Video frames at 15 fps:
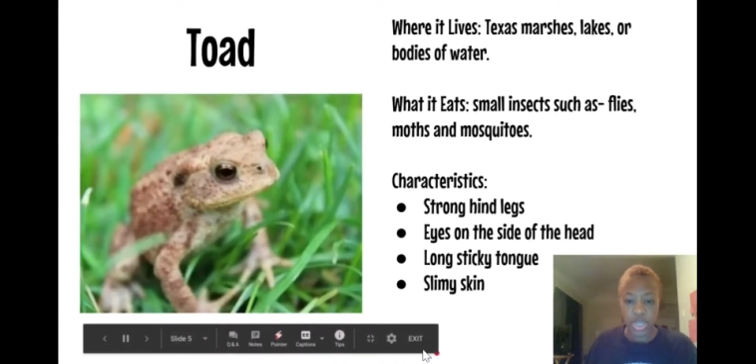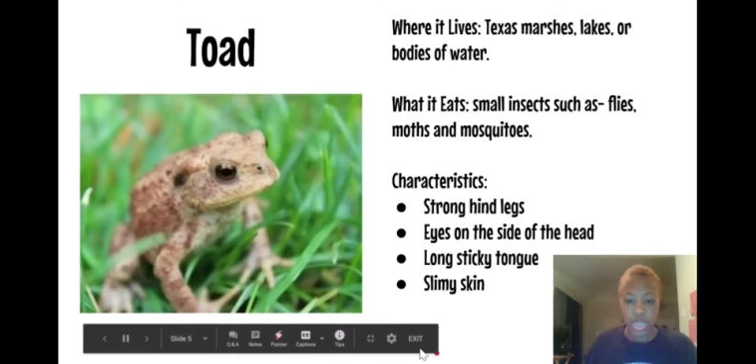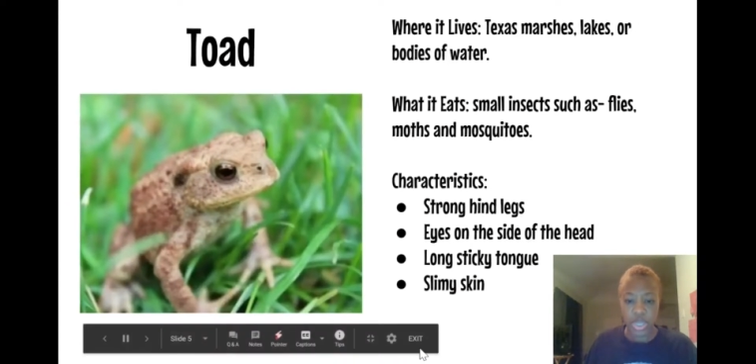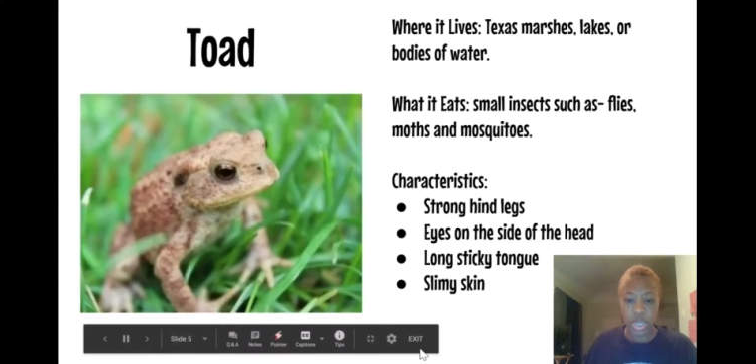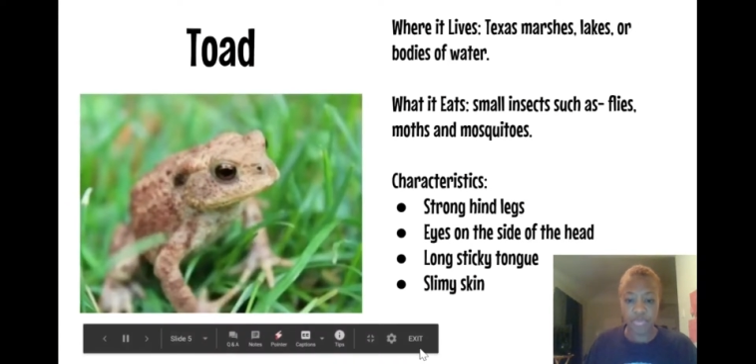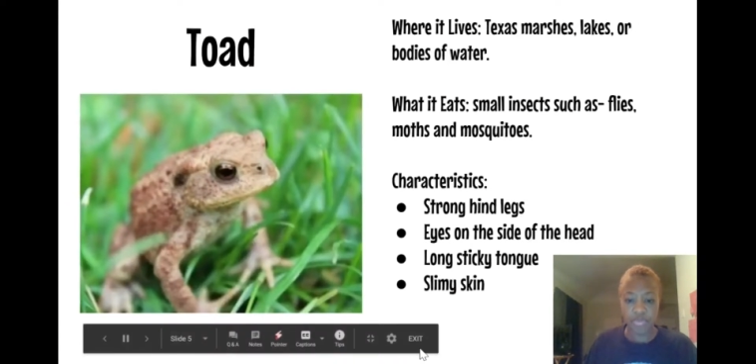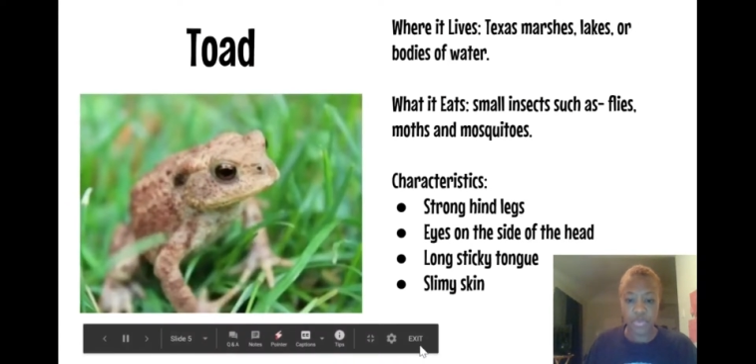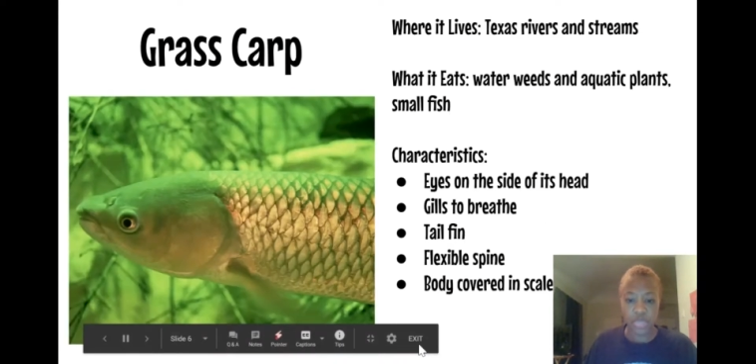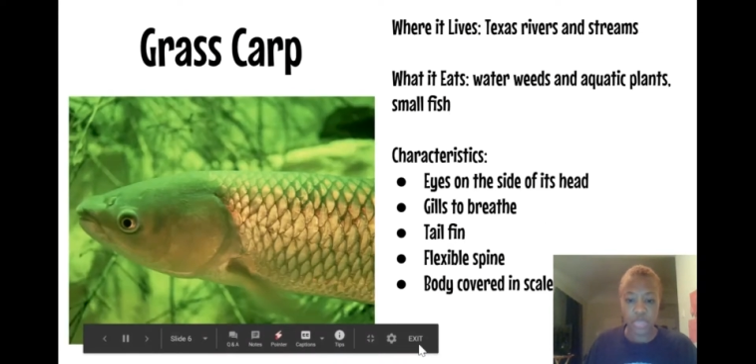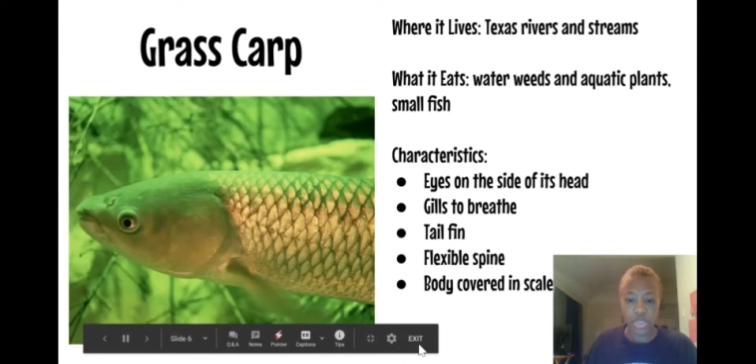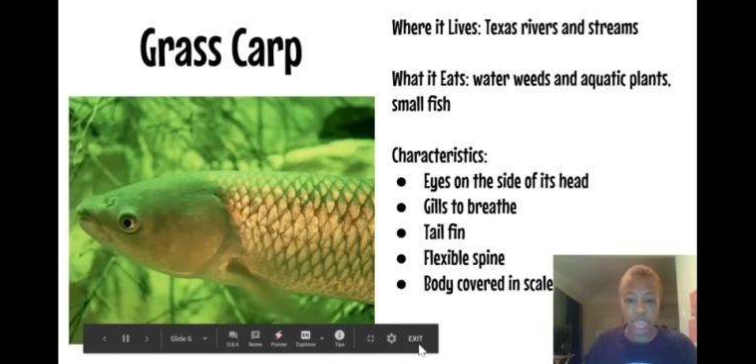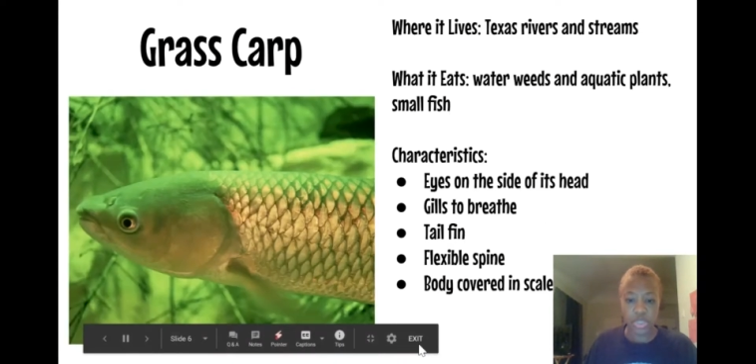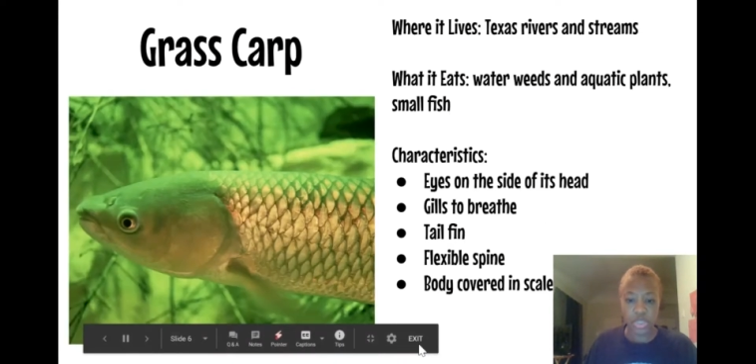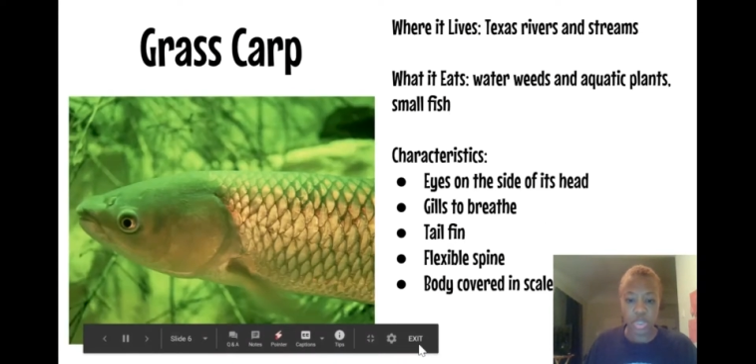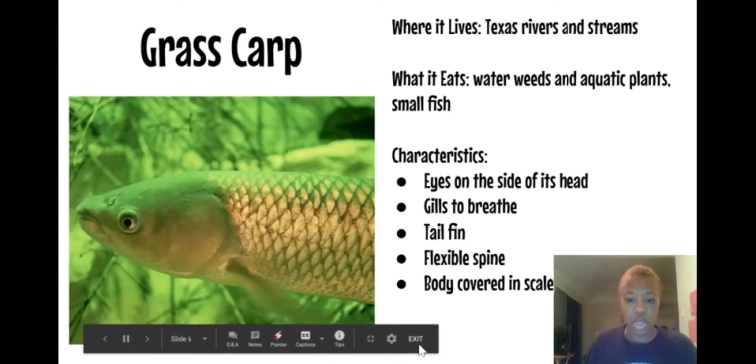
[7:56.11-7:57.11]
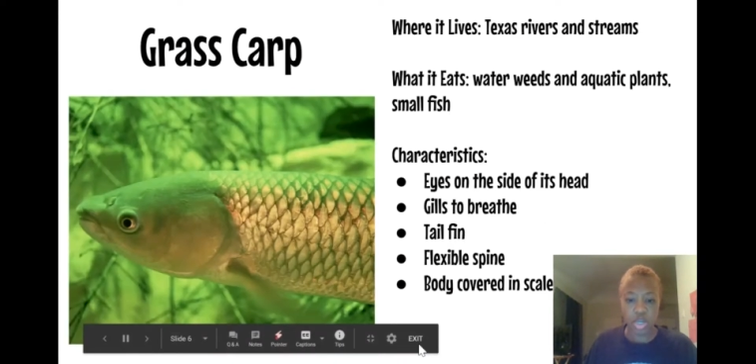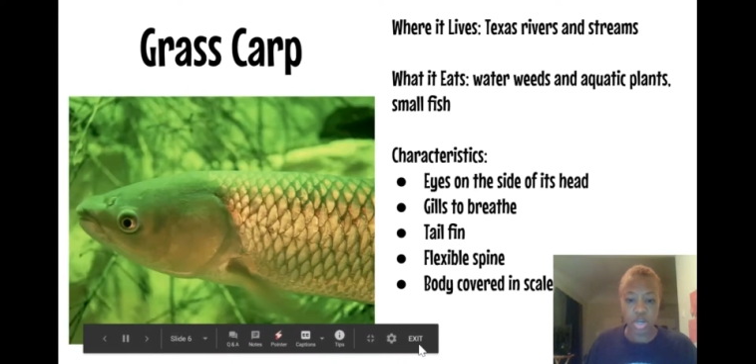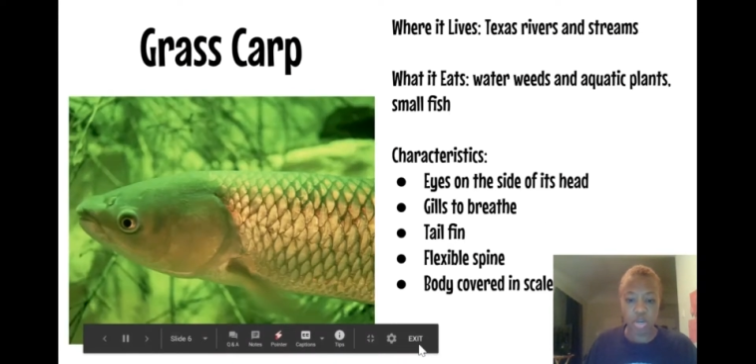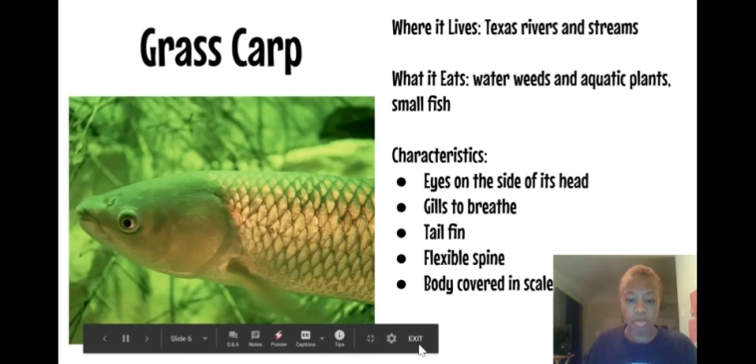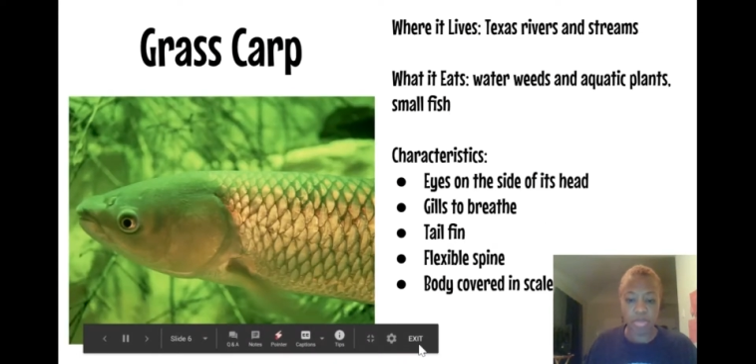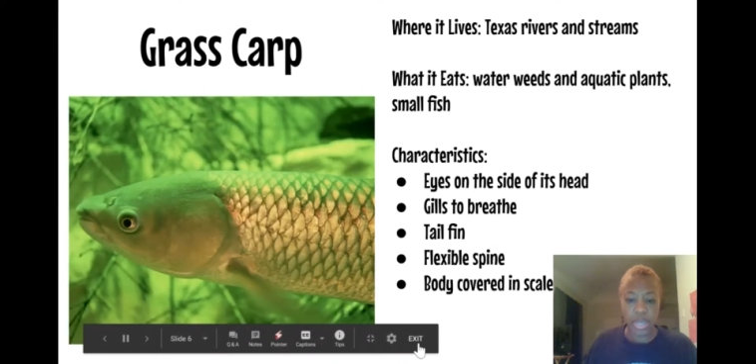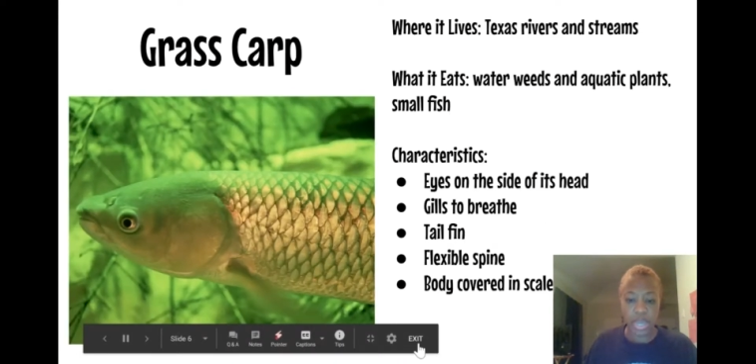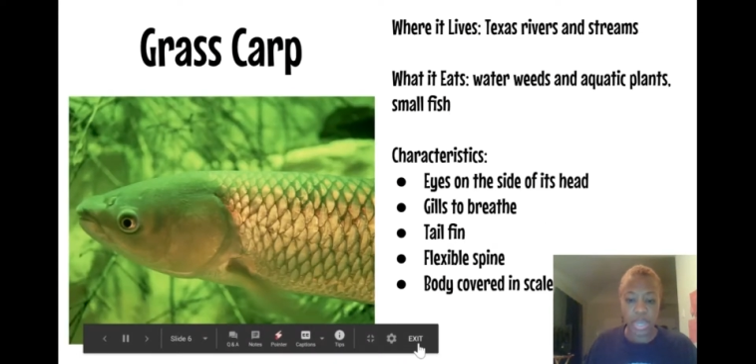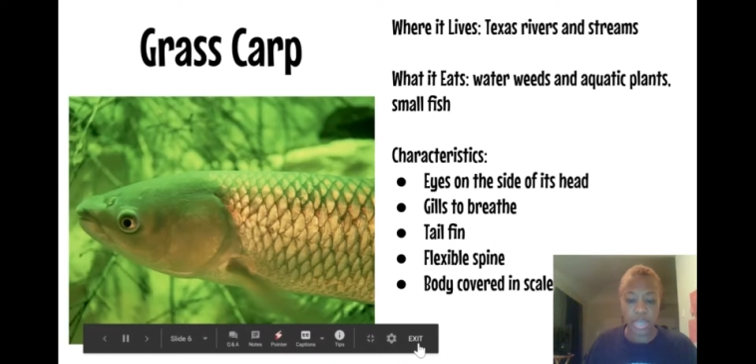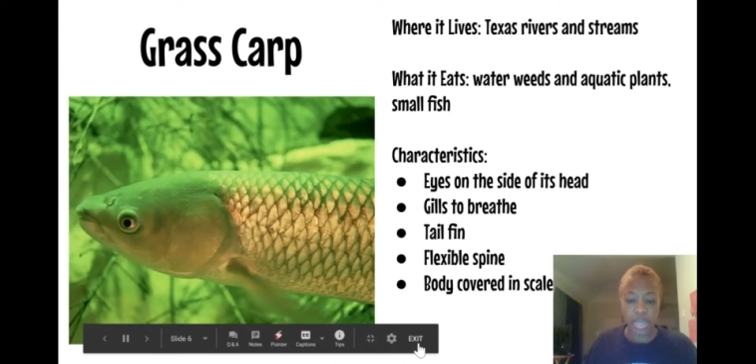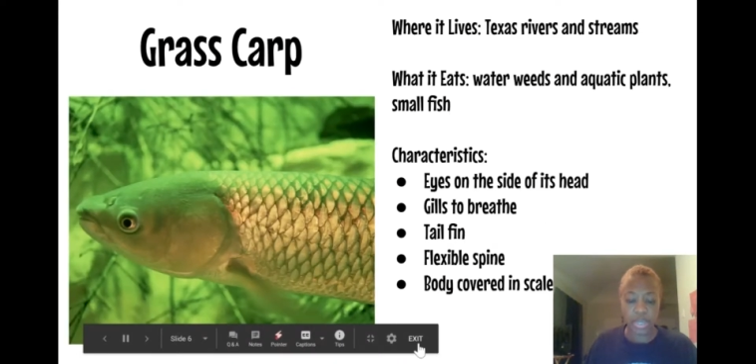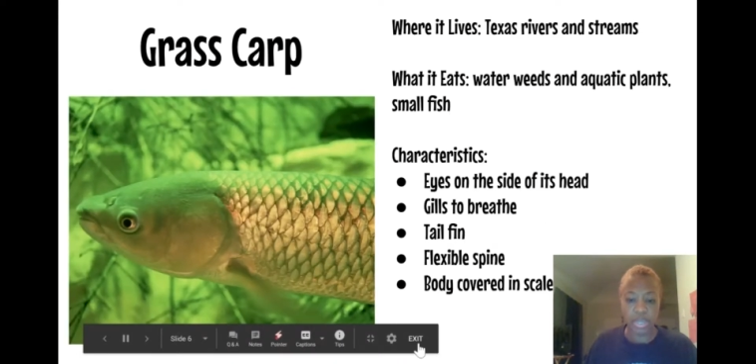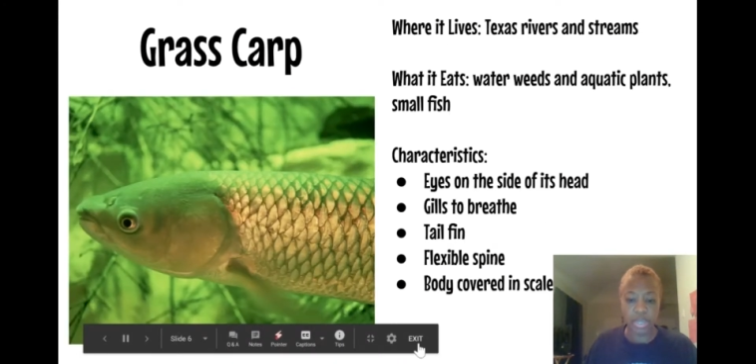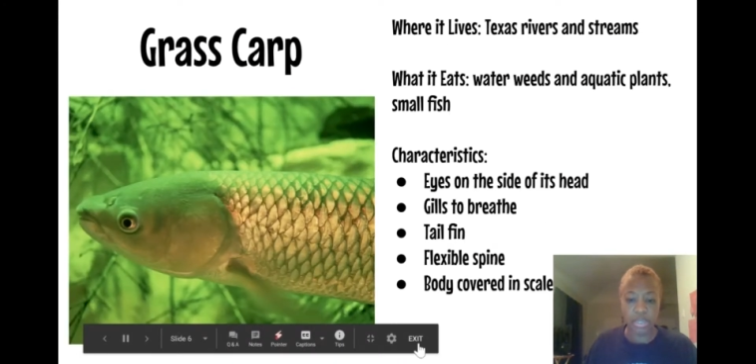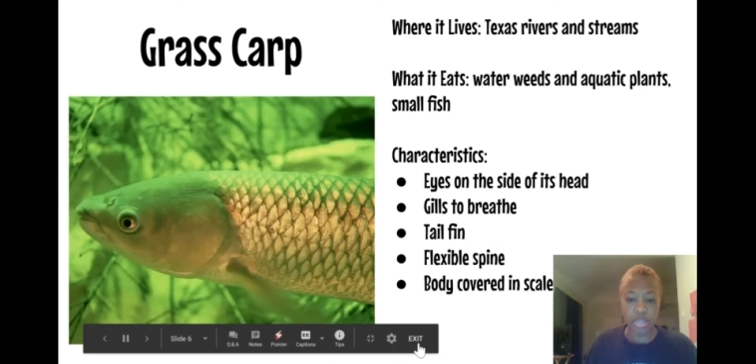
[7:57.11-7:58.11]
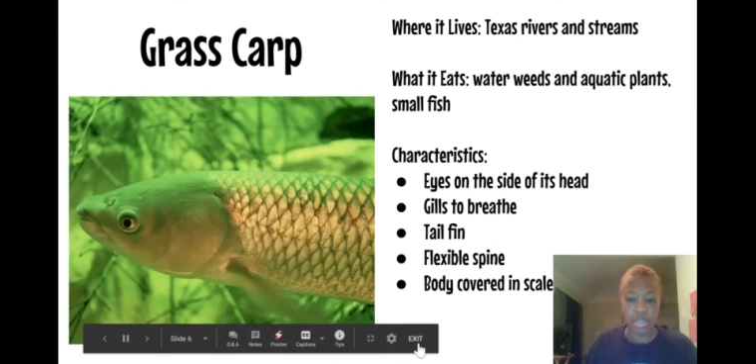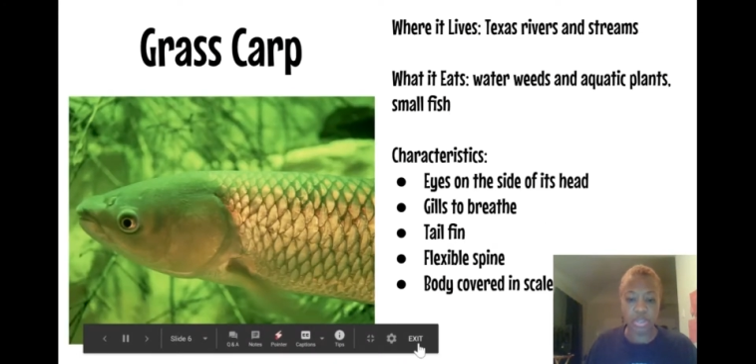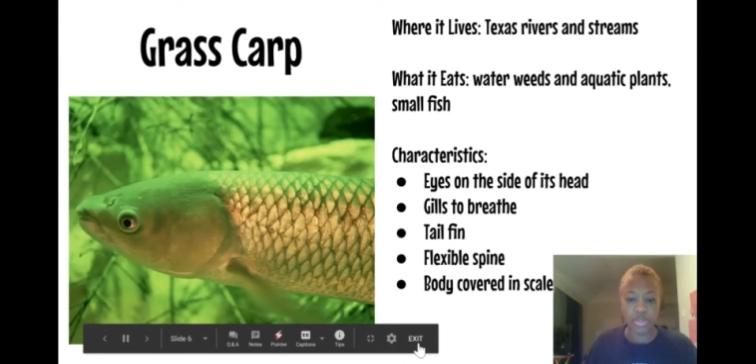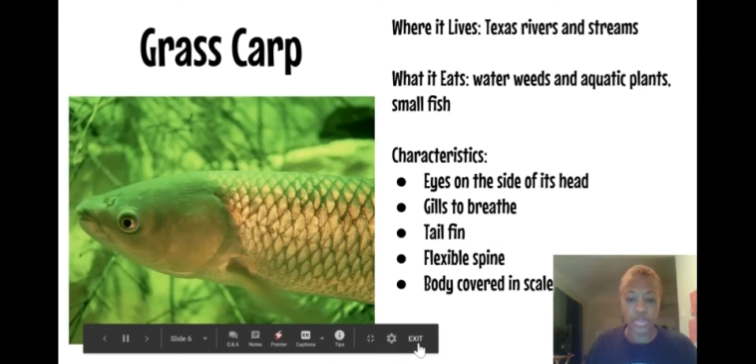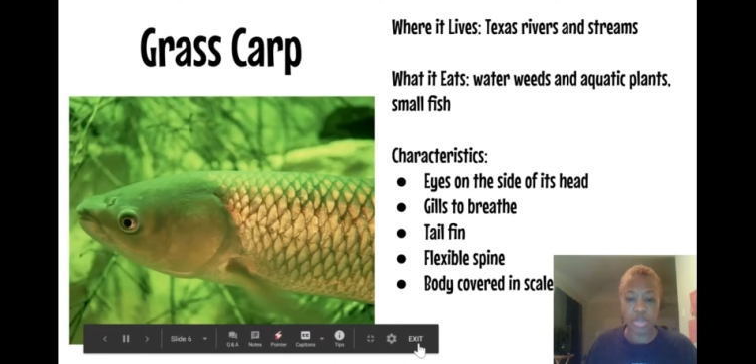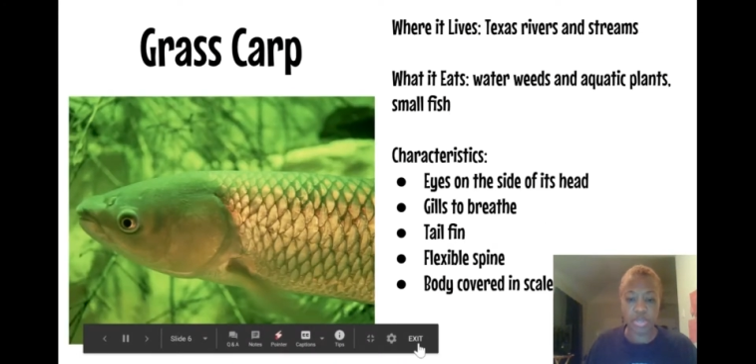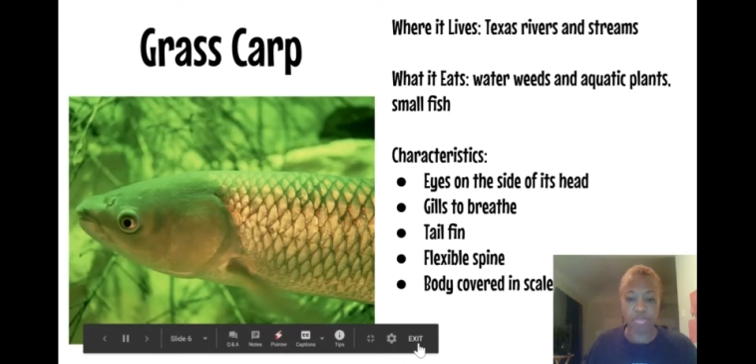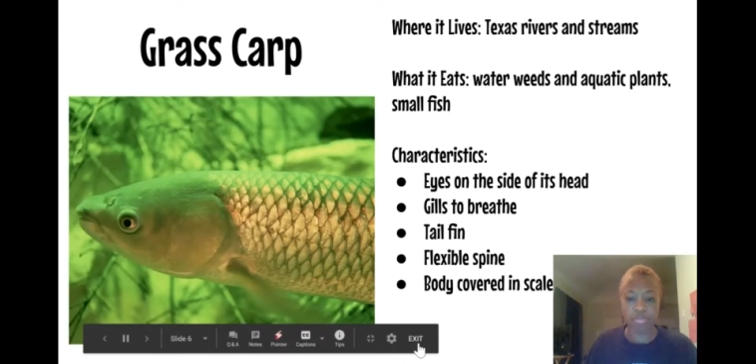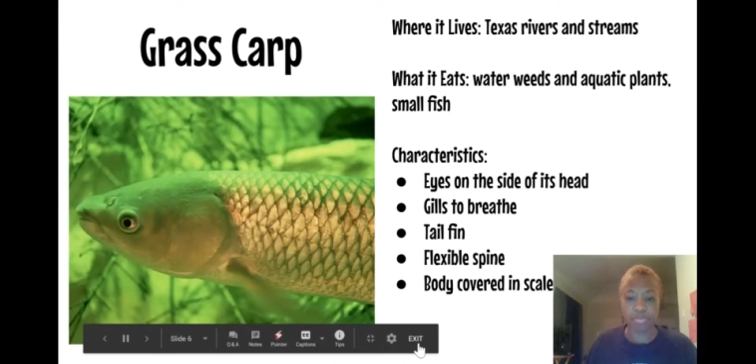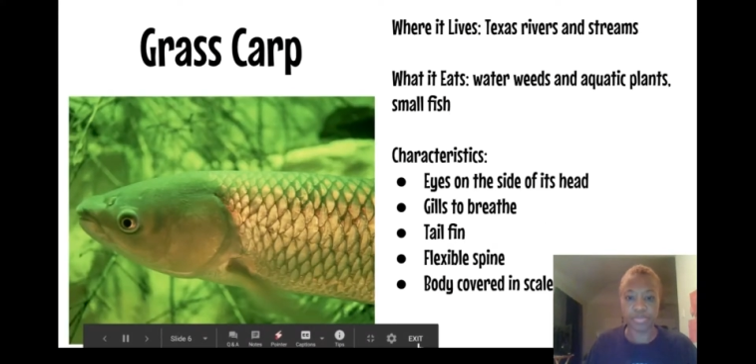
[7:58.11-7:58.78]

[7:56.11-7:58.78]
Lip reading: if you need to go back through them.